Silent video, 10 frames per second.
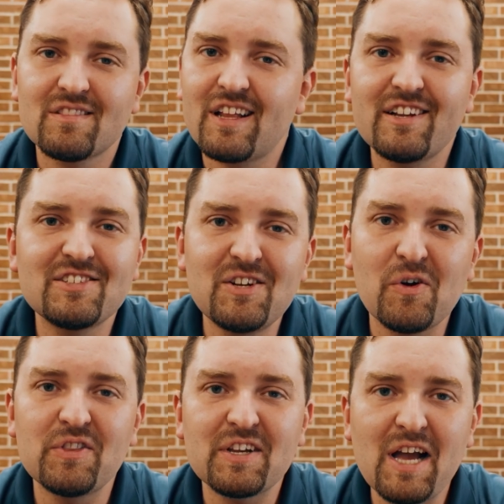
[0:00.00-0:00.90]
Let us
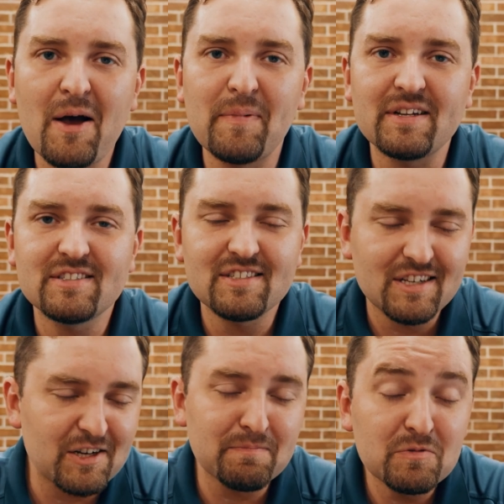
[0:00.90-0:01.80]
know in the comments.
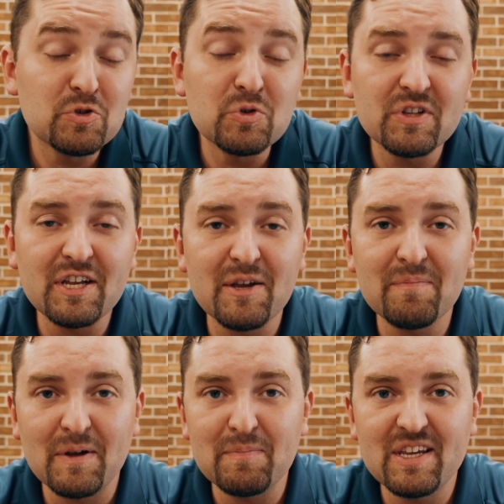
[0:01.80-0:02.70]
I'm
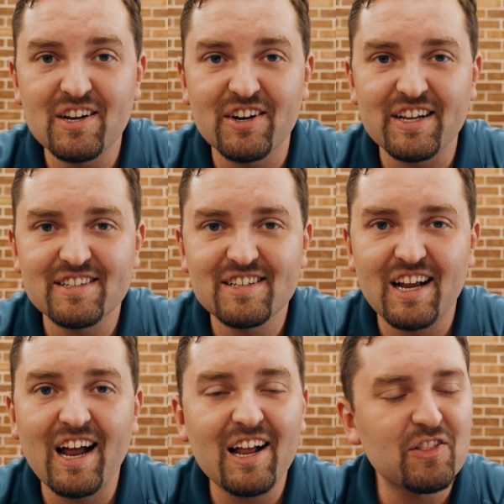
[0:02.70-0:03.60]
curious.
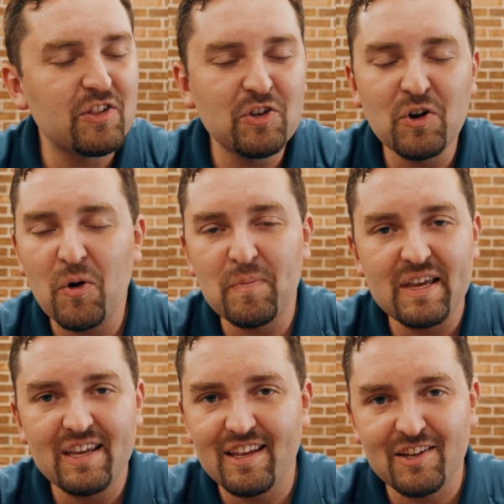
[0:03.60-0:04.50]
You know
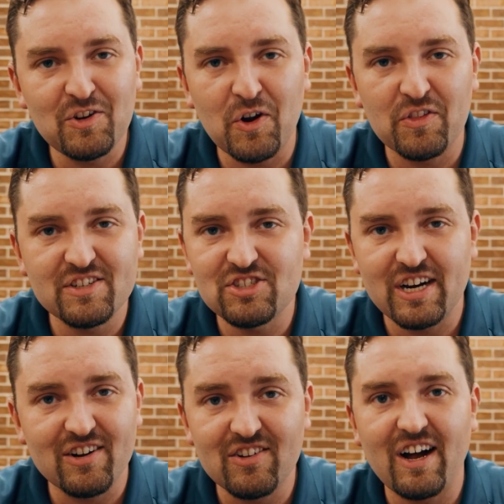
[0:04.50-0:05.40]
me and you know this
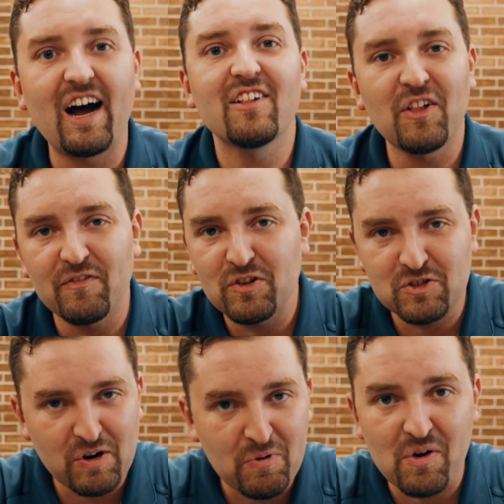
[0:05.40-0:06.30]
channel. I love the
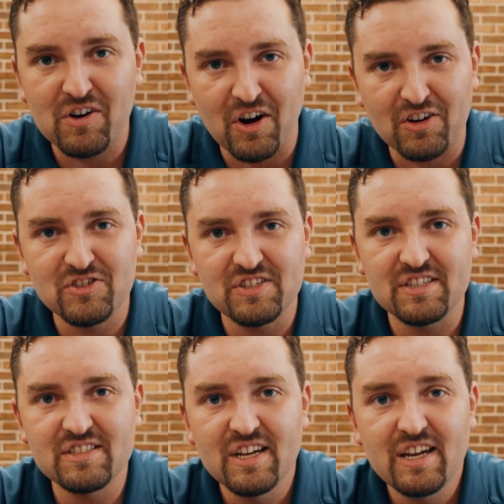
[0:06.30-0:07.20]
straight wall
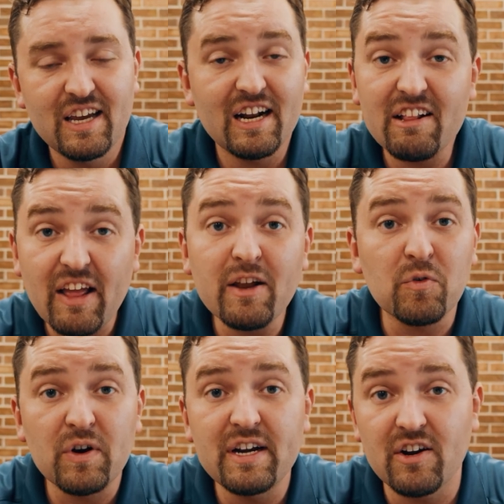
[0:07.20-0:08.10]
cartridges and I like
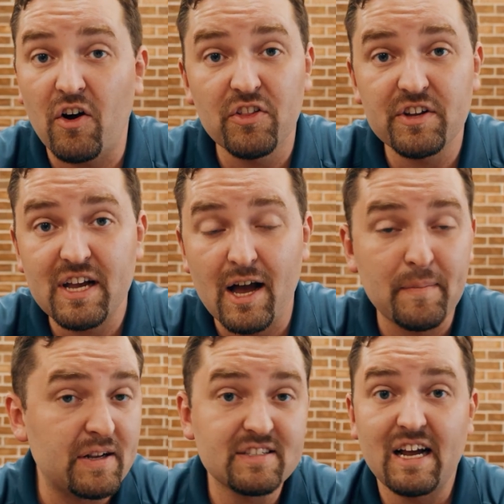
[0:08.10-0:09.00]
reading all the
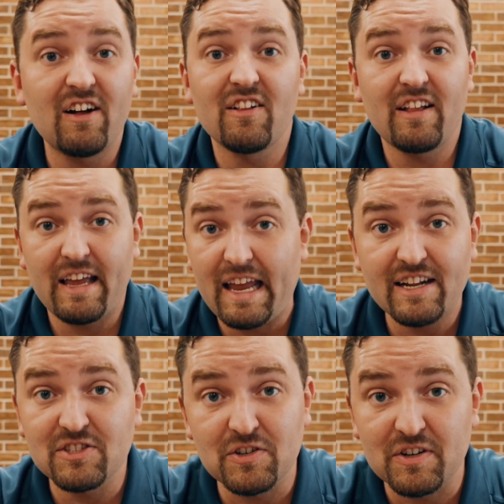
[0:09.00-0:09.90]
comments. I'll
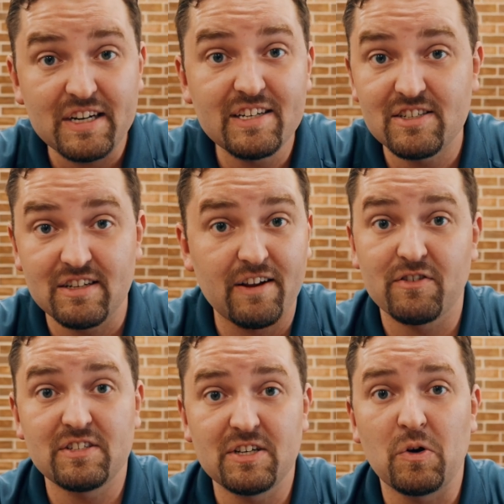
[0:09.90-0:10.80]
answer each and
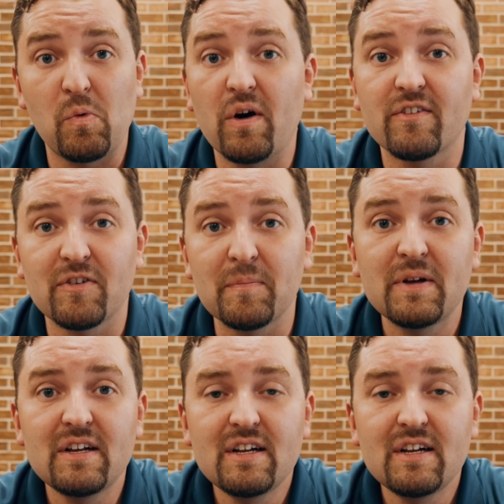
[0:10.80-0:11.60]
every single one of them.